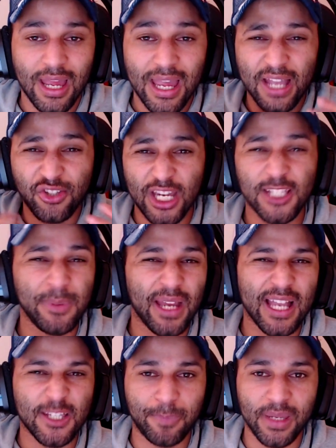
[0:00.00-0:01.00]
And Jesby
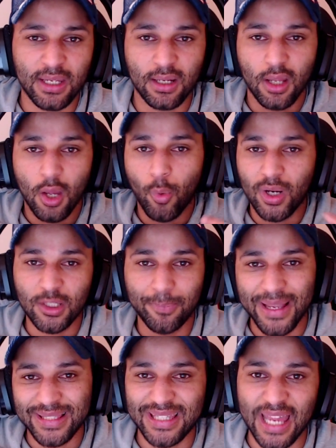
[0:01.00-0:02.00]
has been one of the
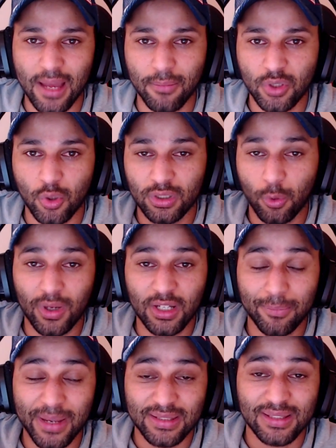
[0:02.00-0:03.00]
best cams, or one of
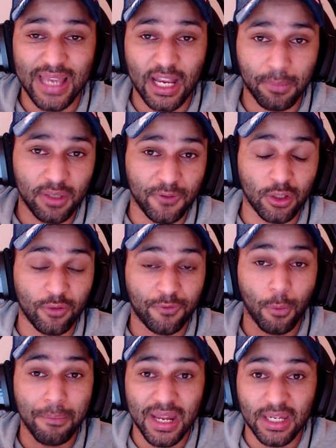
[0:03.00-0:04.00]
the best attacking midfielder
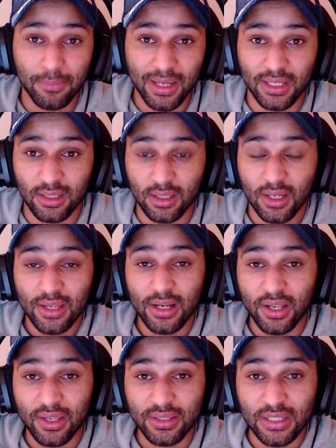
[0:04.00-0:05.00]
for many
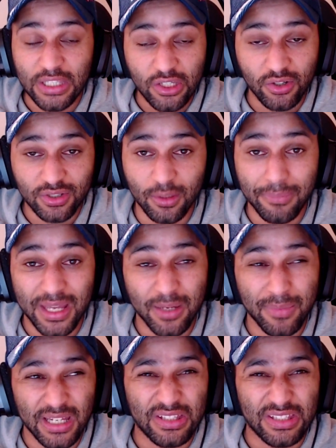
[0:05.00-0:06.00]
years,
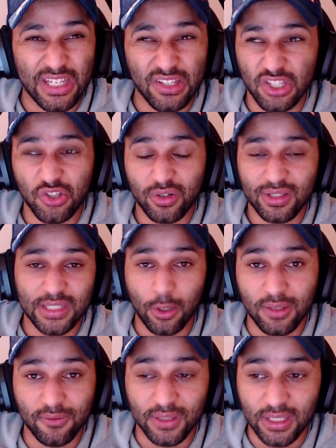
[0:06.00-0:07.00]
many seasons, you can say, or
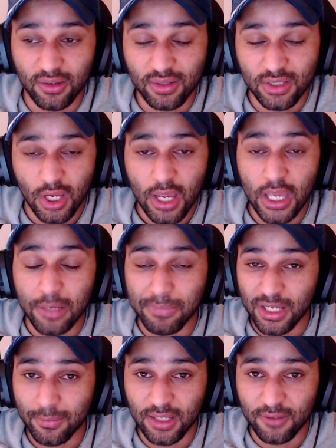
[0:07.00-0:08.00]
even years, and
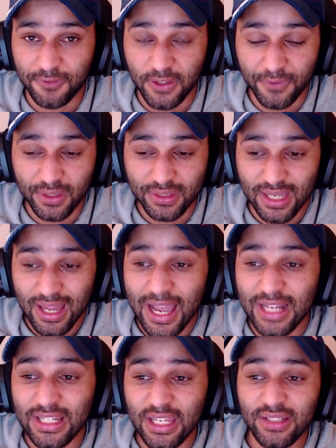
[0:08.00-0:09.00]
many FIFAs.
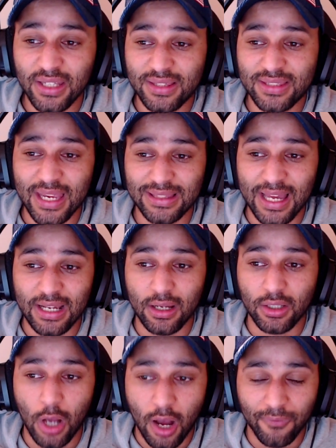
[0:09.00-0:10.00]
And he did say that
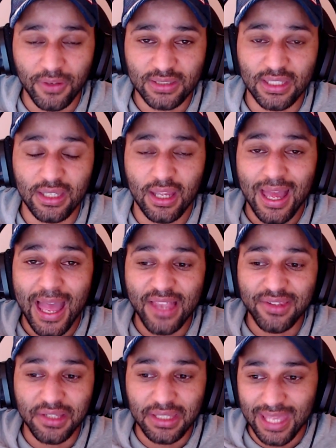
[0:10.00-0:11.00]
obviously
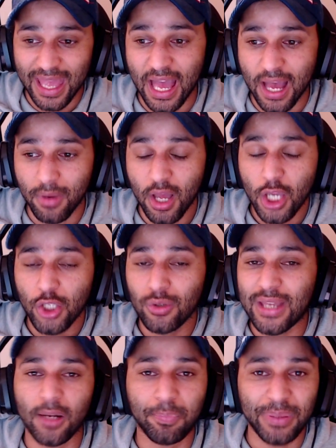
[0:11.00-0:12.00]
as a cam, you
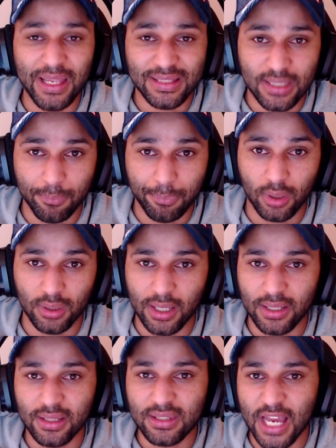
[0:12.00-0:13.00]
gotta play simple. A
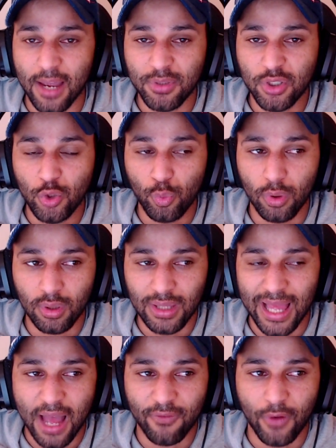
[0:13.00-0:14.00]
lot of the times you will
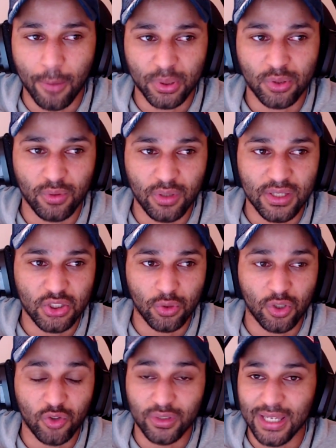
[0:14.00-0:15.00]
have opportunities to
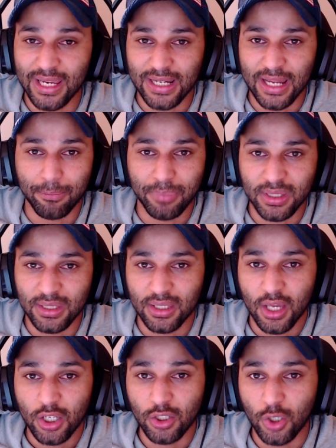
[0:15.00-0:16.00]
create and be,
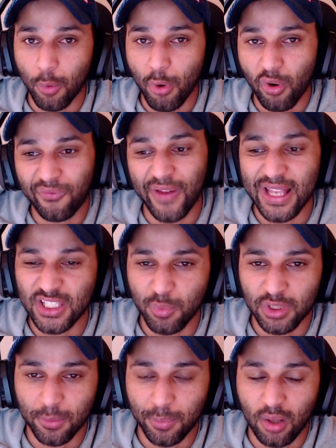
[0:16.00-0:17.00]
more fancy
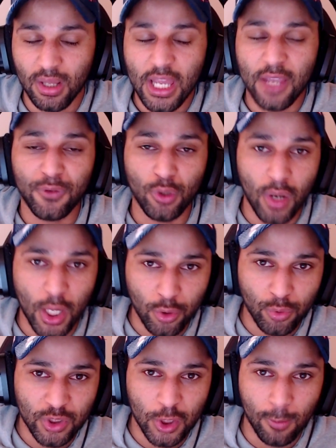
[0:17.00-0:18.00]
with the ball. If you know how to
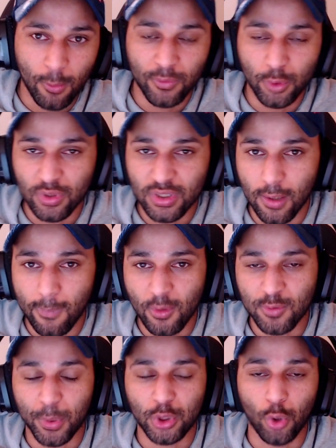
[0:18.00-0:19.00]
do skill moves, do skill
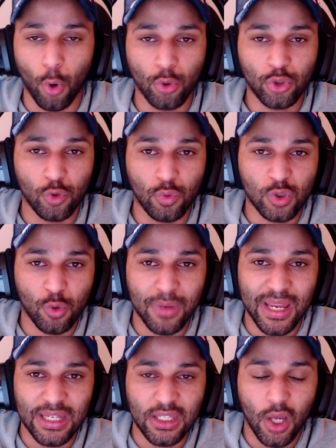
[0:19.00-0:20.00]
moves, but don't do too
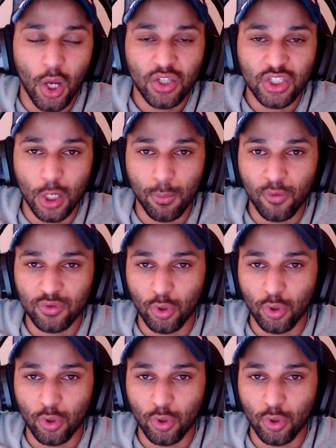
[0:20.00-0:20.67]
many skill moves.